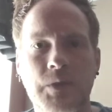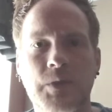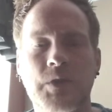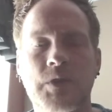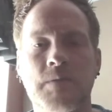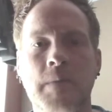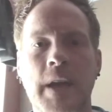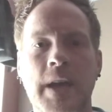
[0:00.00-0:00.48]
you
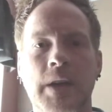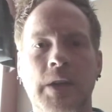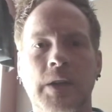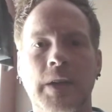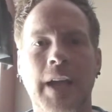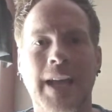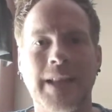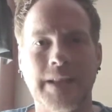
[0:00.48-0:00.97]

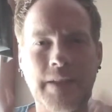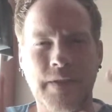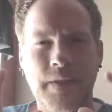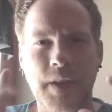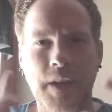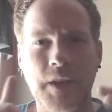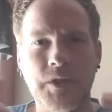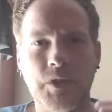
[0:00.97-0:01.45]
smell and the
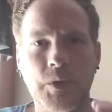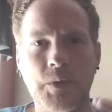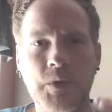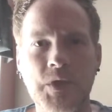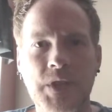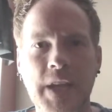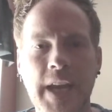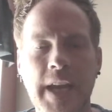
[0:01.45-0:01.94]
things you
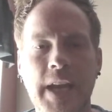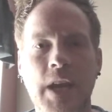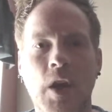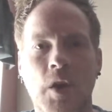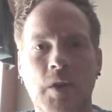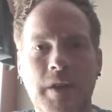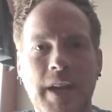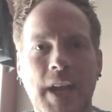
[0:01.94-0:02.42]
see
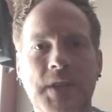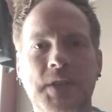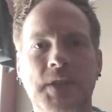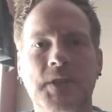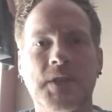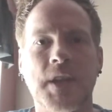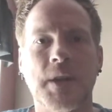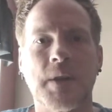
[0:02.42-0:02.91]
are
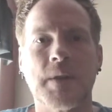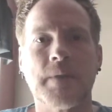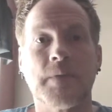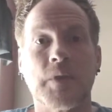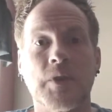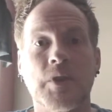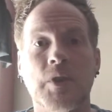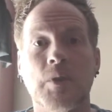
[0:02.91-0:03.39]
necessary
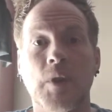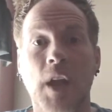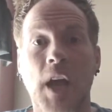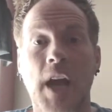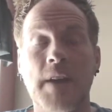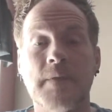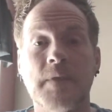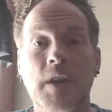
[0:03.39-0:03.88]
for new
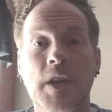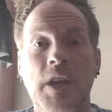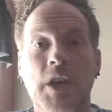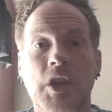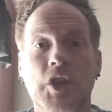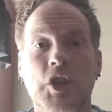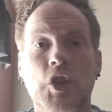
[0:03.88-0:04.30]
life,